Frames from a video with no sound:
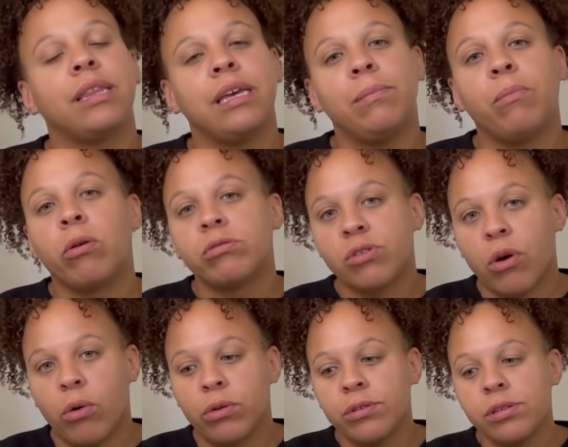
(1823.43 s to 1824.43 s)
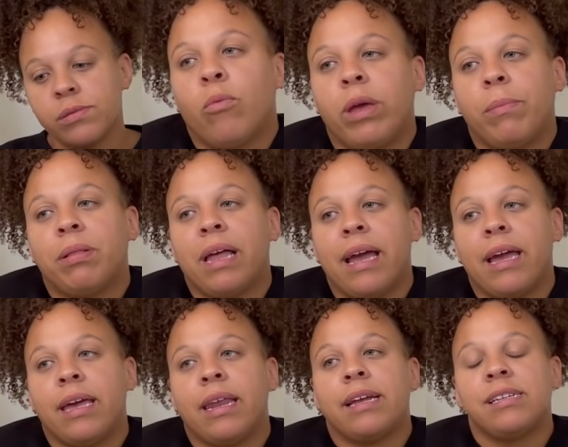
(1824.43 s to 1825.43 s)
the most goals. We
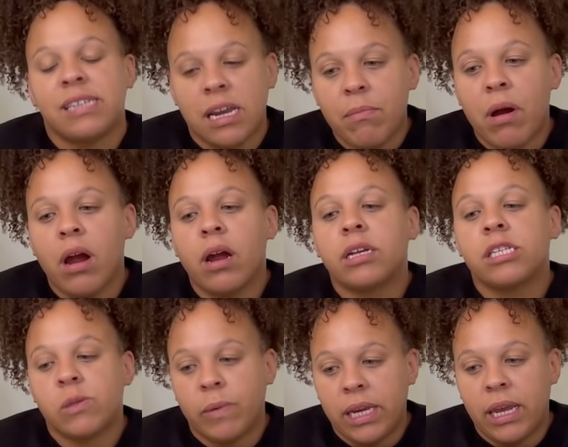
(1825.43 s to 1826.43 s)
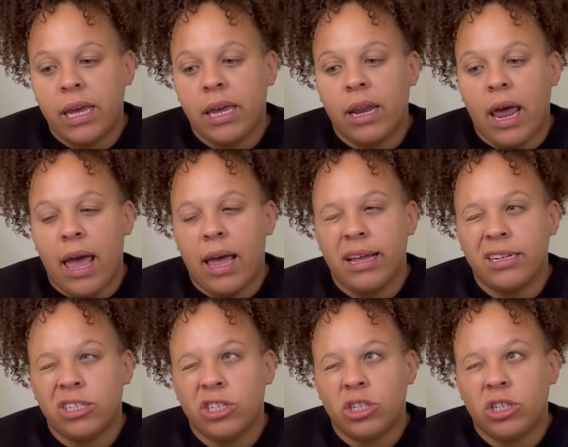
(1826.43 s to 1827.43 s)
played in Denmark, Sweden,
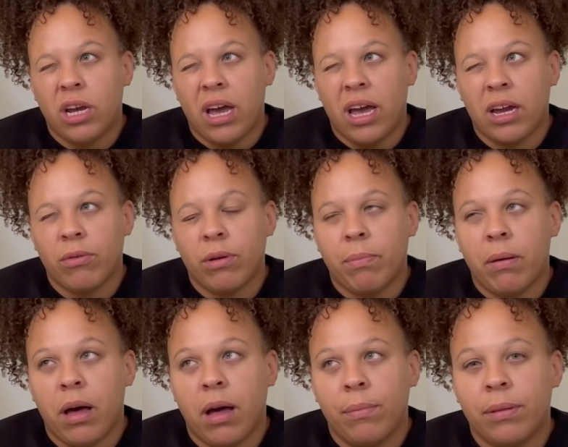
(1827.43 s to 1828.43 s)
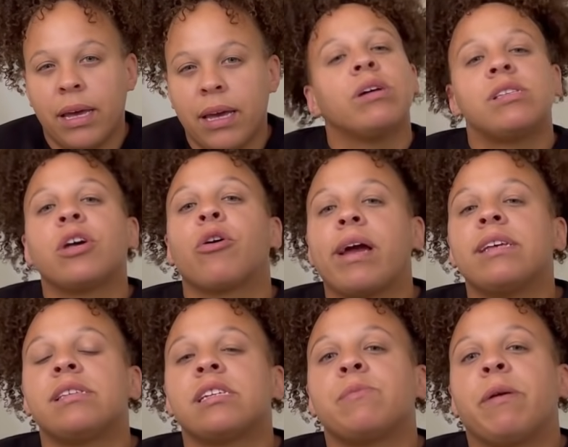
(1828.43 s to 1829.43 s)
and Czech Republic. It was the
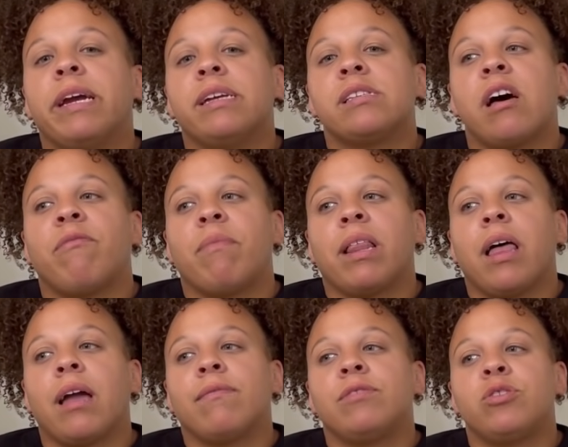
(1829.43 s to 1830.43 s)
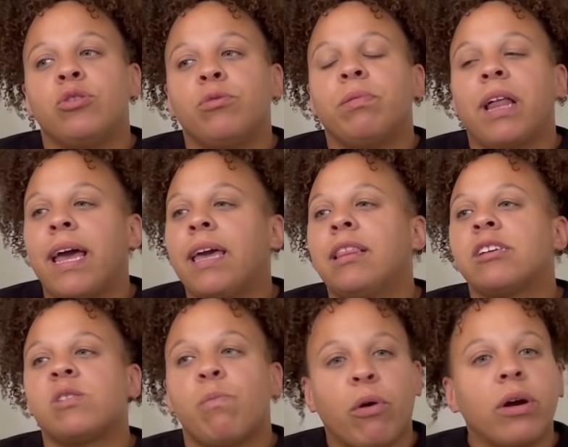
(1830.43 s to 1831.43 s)
greatest experience of my life. To play the
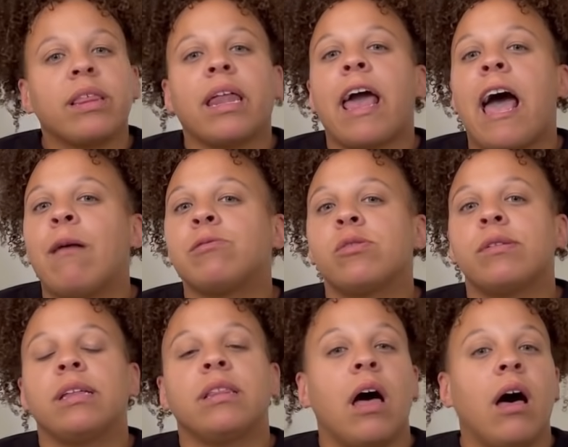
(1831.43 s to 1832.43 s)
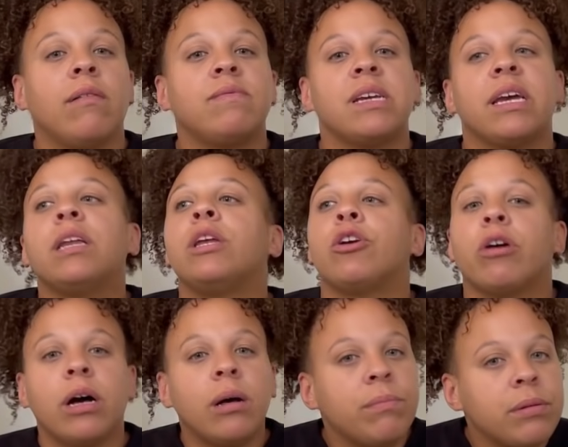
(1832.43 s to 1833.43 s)
sport that I absolutely loved in
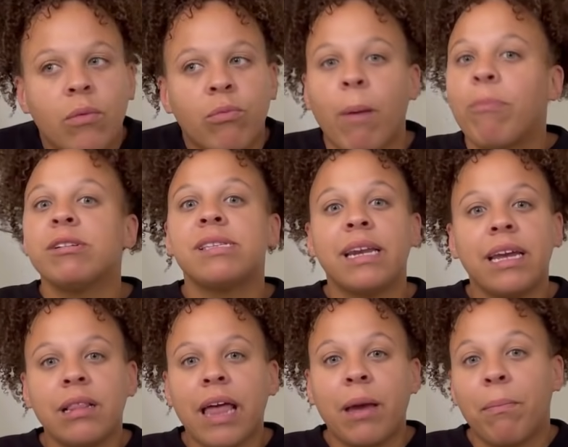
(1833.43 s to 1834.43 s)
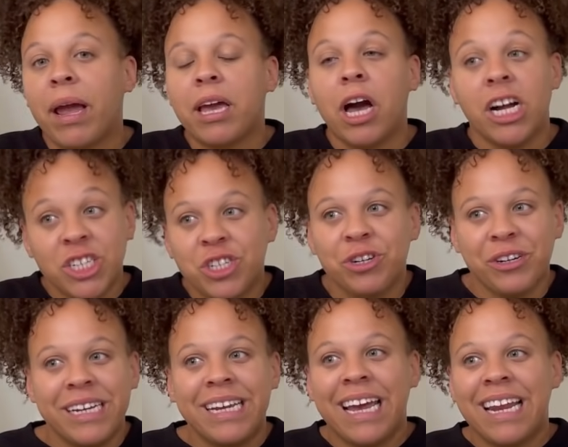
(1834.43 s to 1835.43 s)
Europe, representing like my
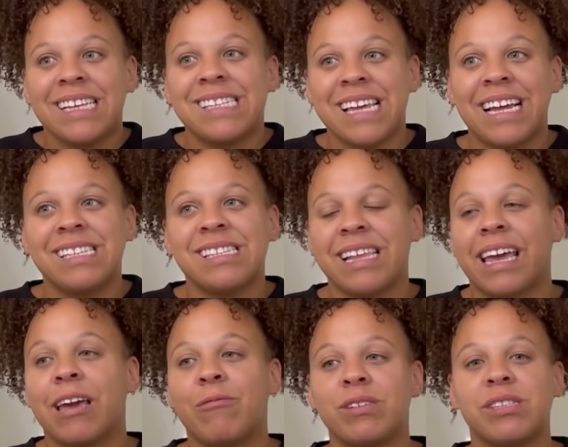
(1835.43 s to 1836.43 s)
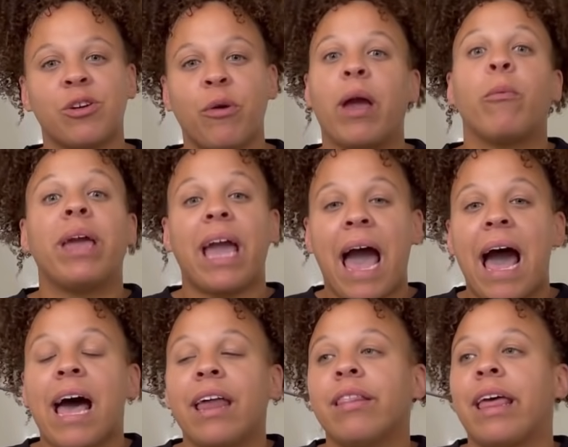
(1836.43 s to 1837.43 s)
country in a sense, like it was great. We
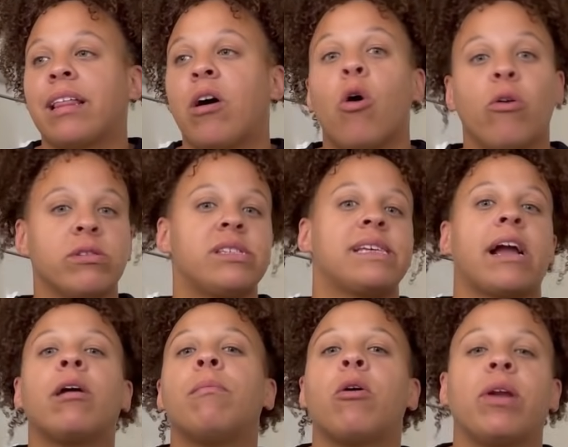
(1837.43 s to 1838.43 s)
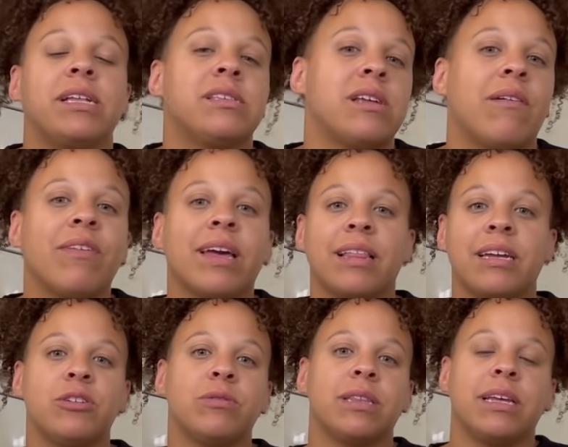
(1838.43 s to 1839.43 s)
had like a whole ceremony and stuff like they
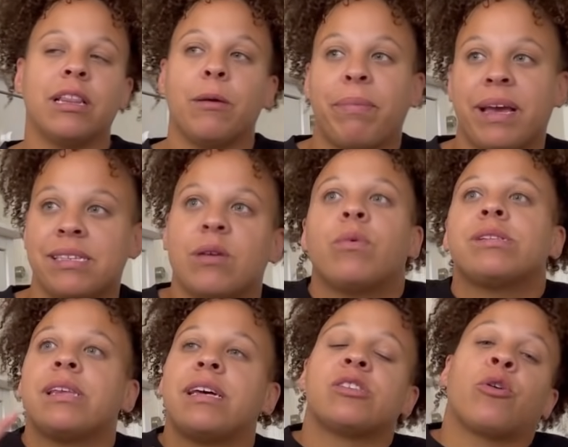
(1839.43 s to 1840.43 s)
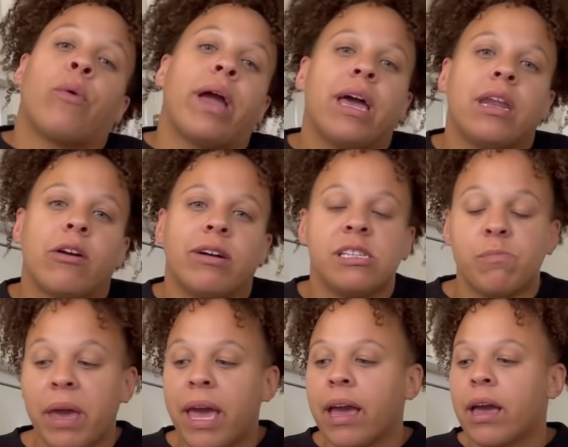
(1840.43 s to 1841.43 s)
do in the Olympics. It wasn't as grand or as
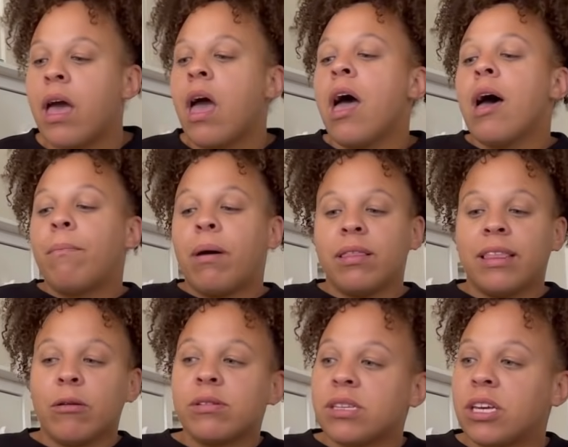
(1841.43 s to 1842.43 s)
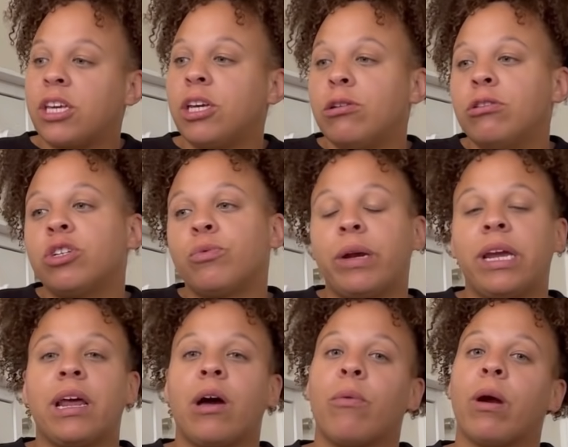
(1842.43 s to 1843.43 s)
big, but there was a huge
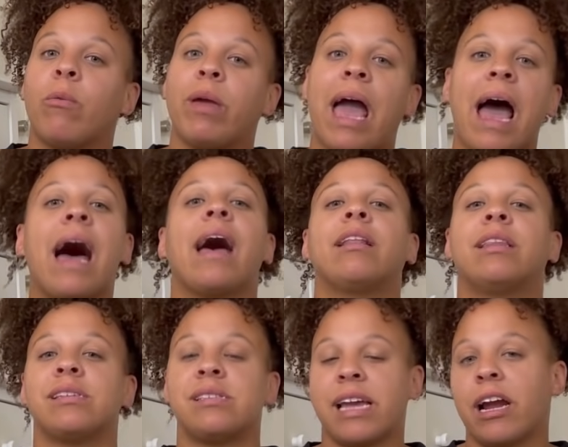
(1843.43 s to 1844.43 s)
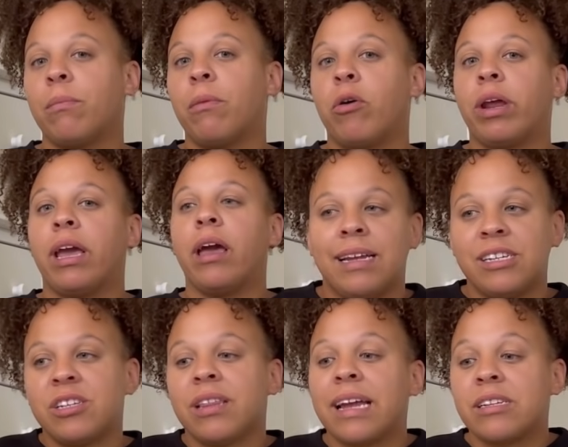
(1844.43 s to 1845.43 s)
arena where we had the ceremony and
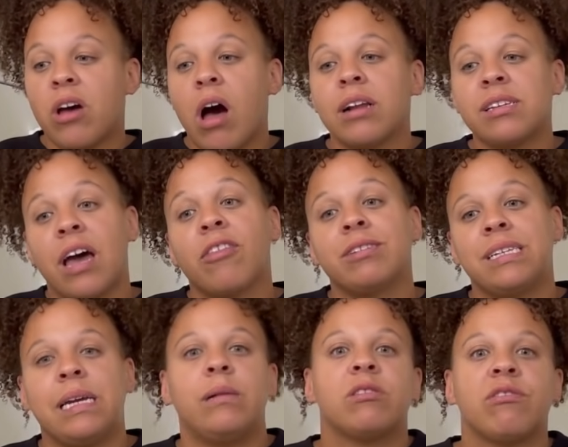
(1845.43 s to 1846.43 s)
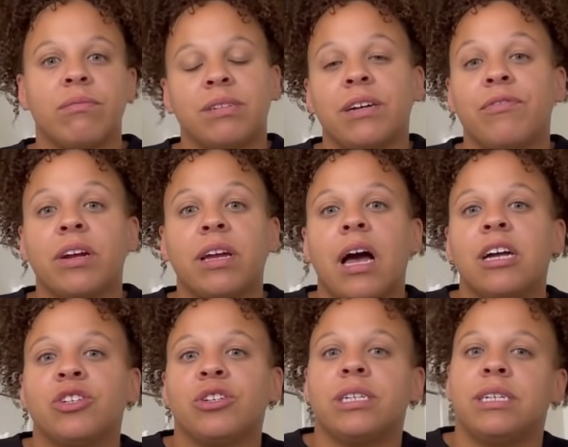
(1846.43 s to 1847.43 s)
to like talk to other teams from different
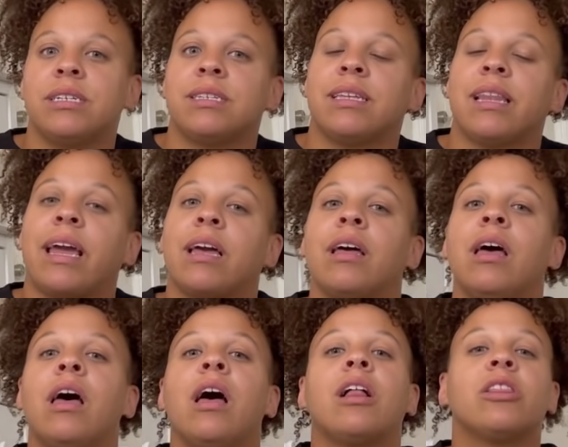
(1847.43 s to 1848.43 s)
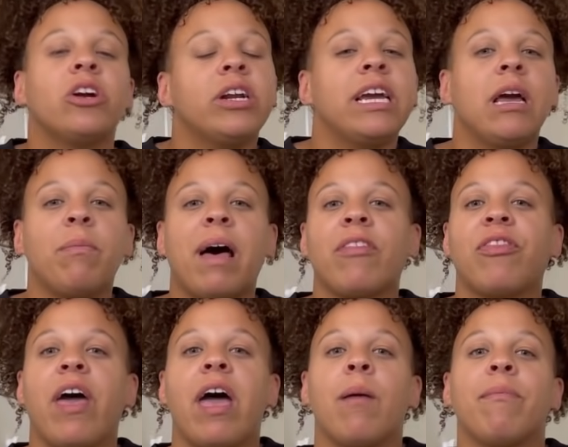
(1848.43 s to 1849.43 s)
countries and like learning about
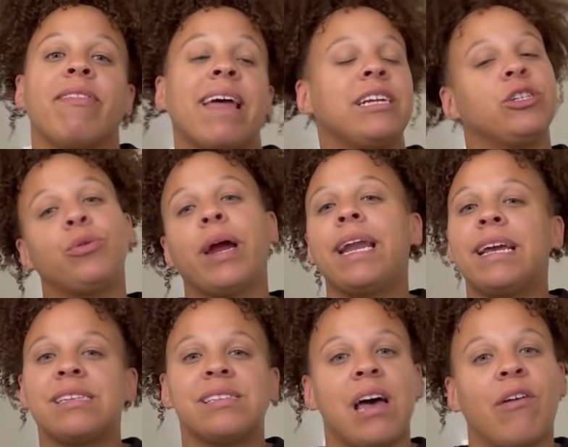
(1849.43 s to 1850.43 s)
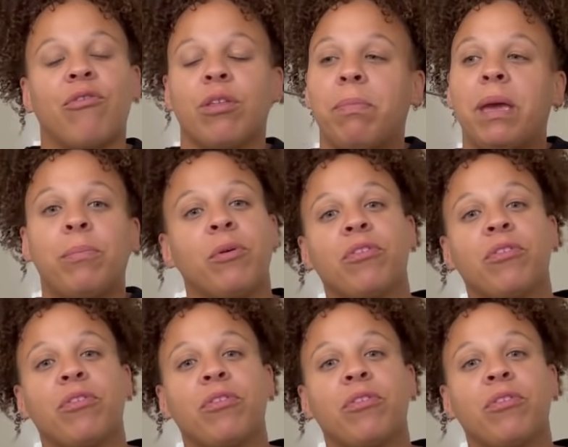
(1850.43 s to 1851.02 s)
them and like trading stuff with people.